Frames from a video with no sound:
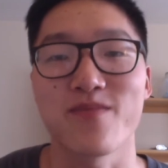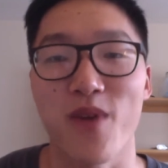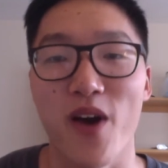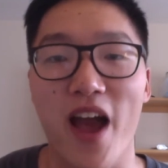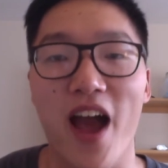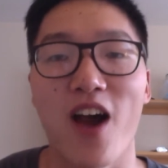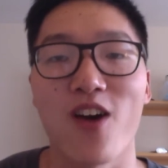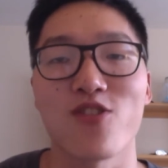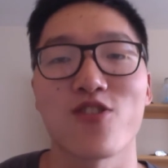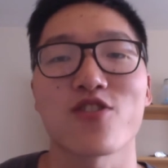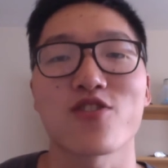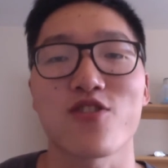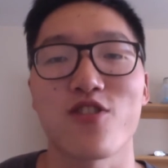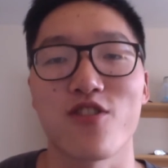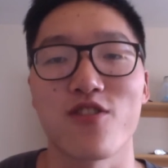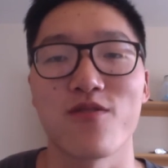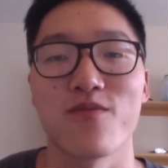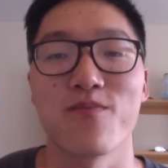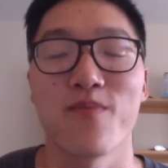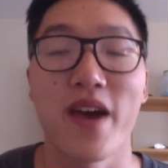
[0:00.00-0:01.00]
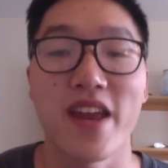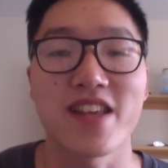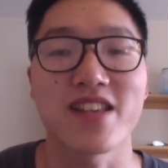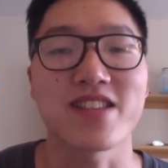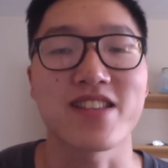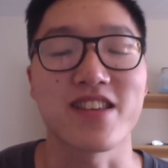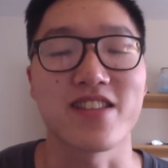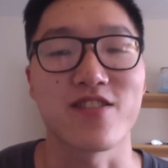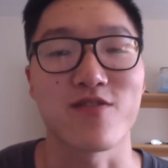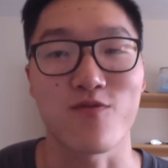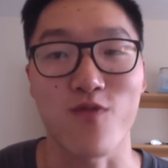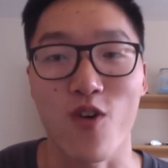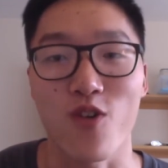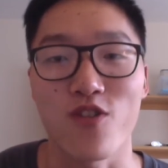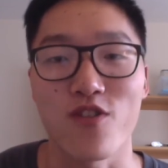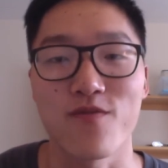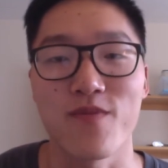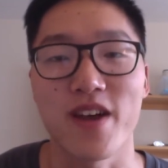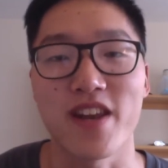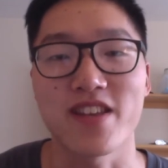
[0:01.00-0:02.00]
my outlook on medicine, the
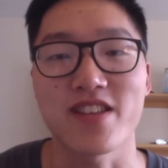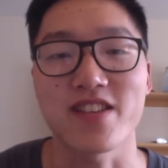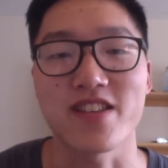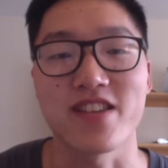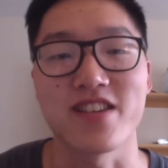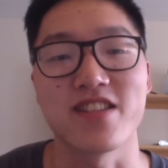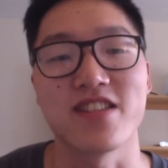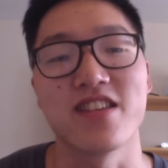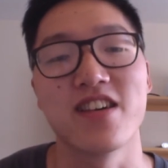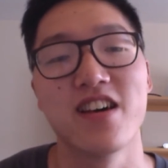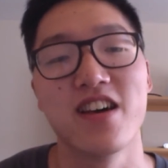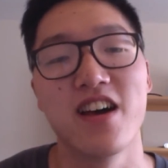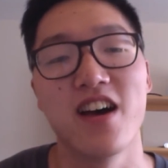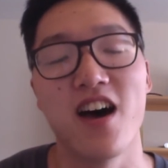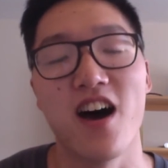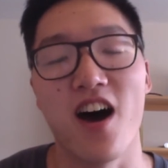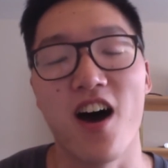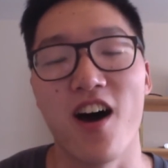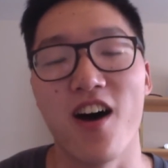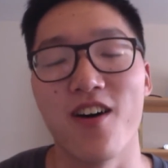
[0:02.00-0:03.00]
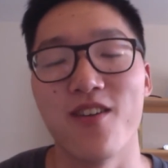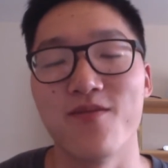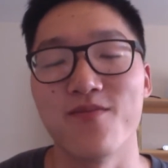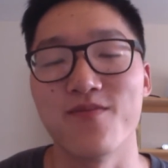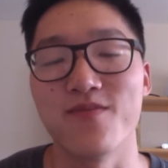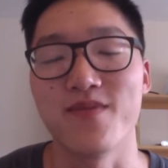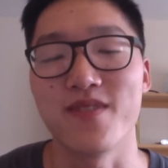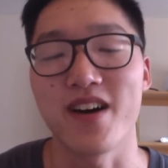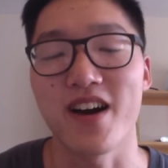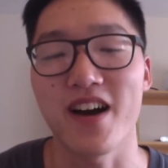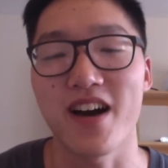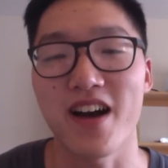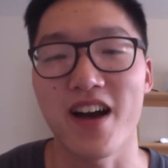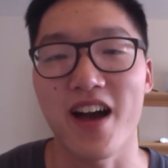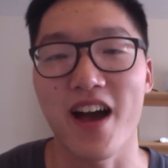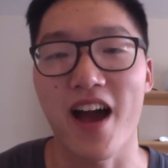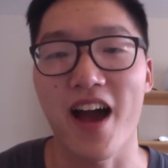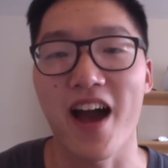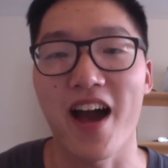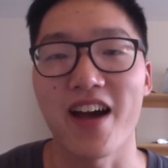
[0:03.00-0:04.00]
role of medicine, and
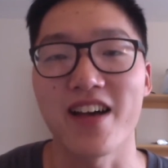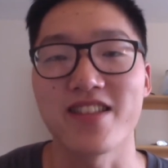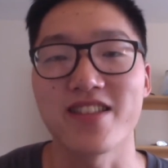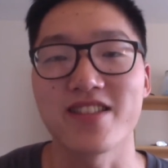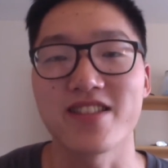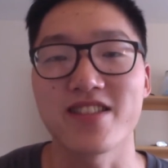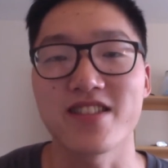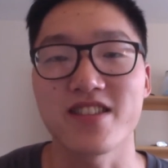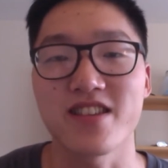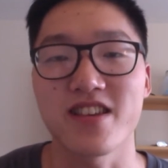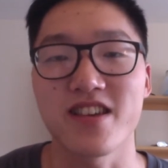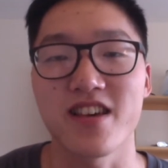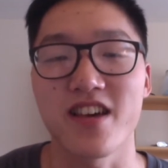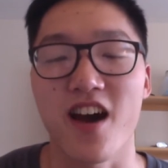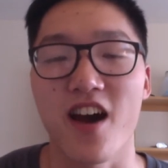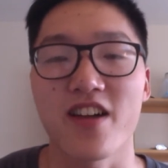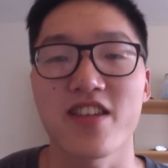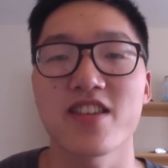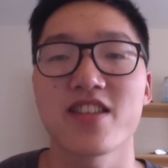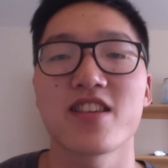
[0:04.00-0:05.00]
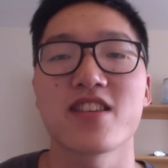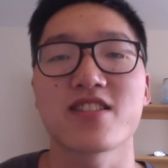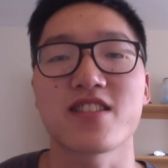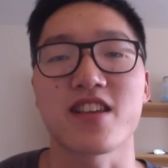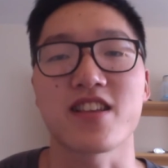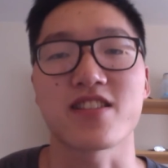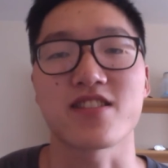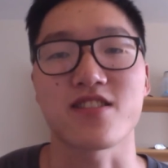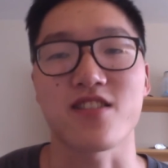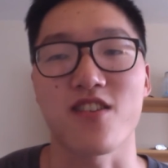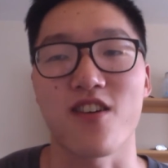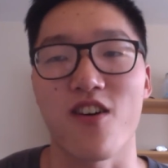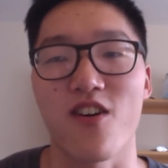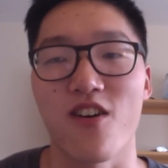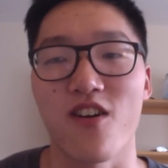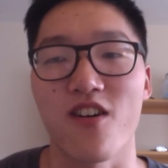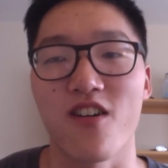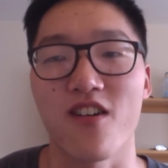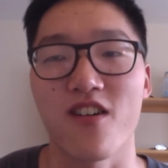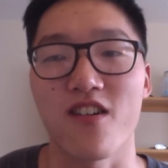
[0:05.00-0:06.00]
I think these things
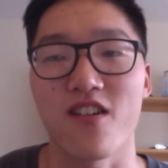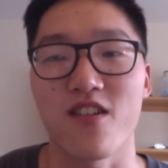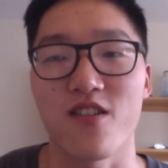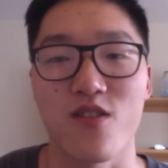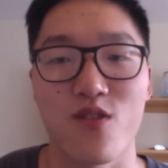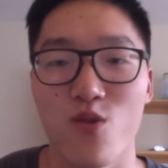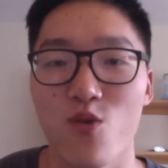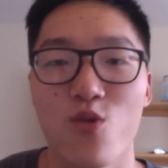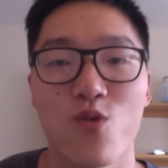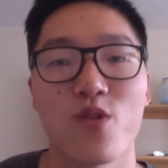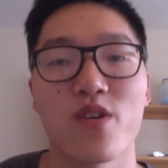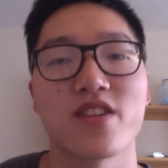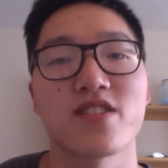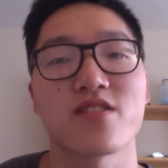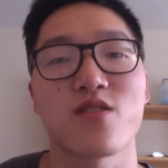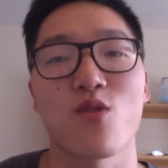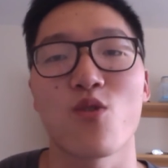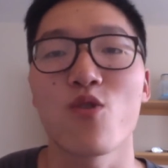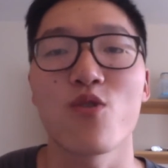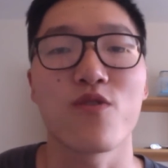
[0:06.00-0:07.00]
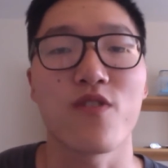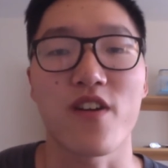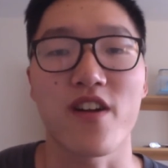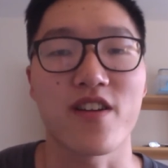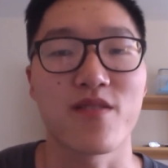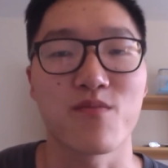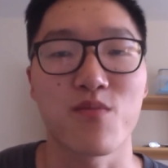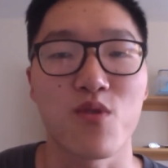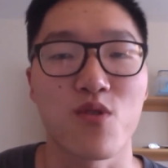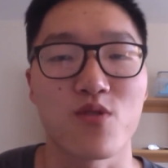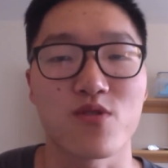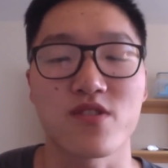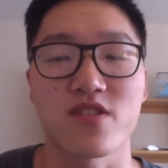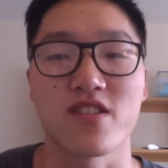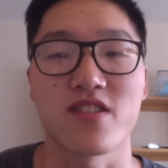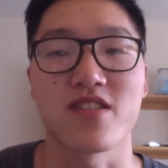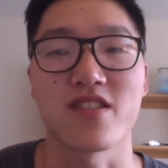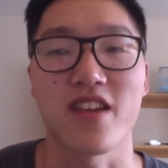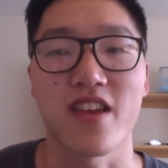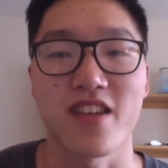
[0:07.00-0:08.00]
are always all very
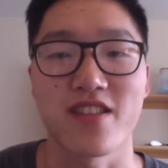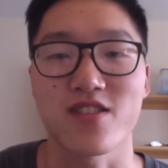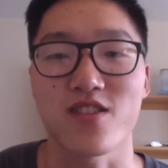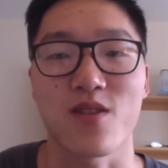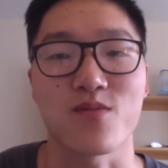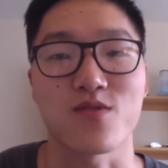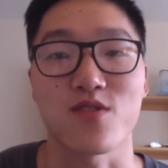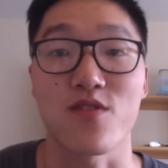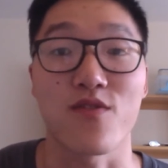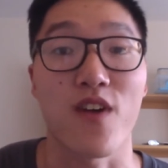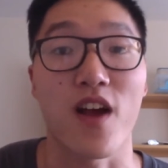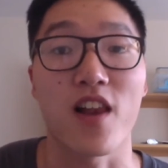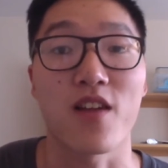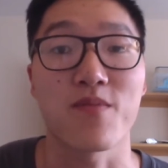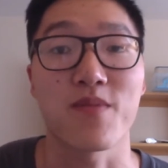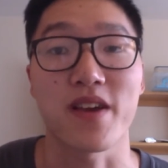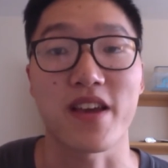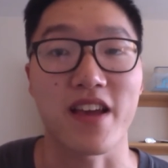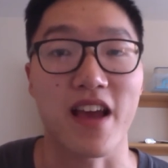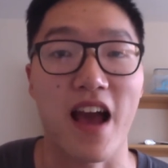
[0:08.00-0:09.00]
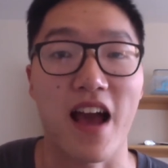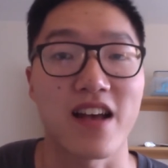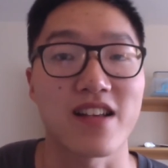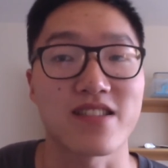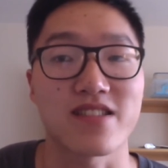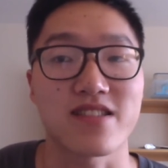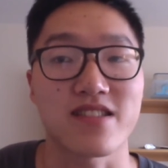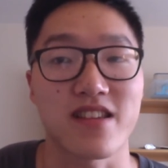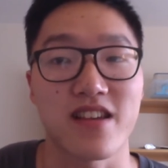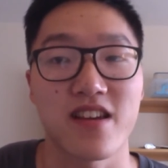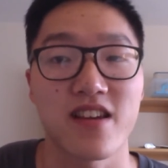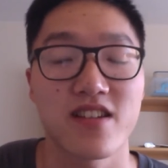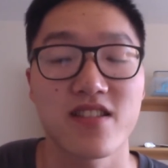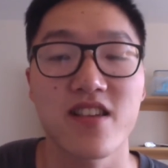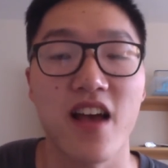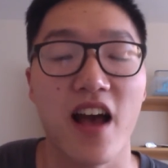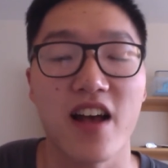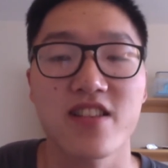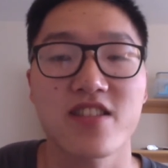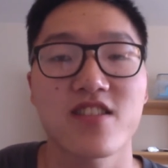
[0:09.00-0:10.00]
important in terms of developing as
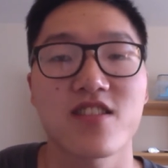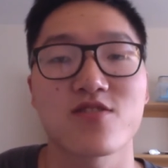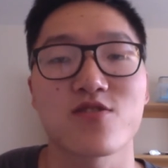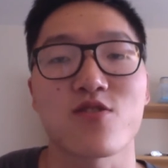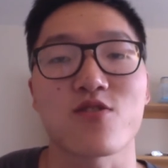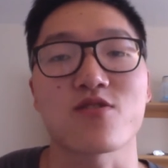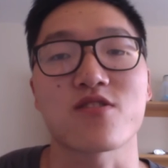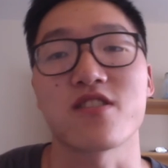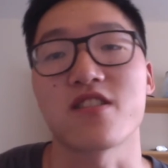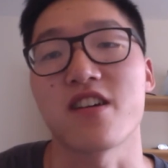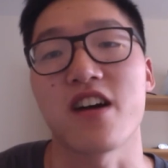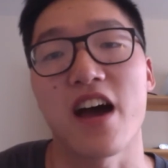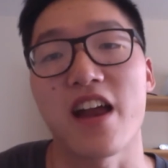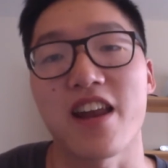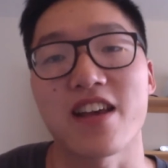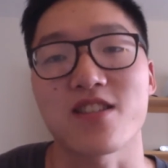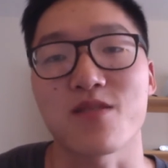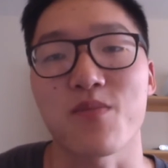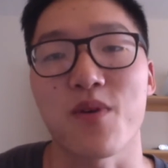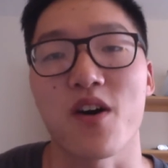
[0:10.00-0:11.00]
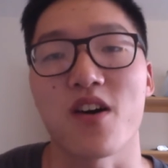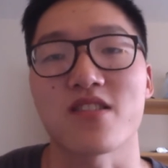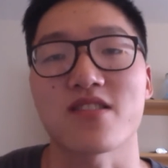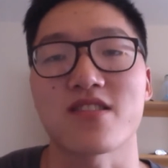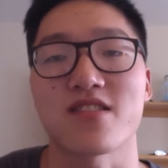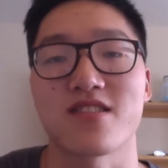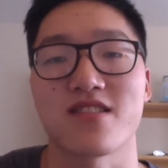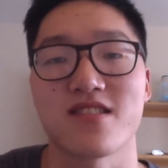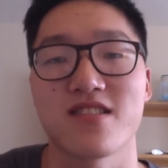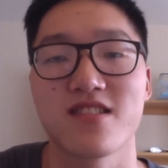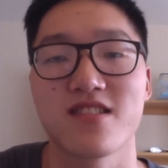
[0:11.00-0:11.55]
a young doctor and as a person.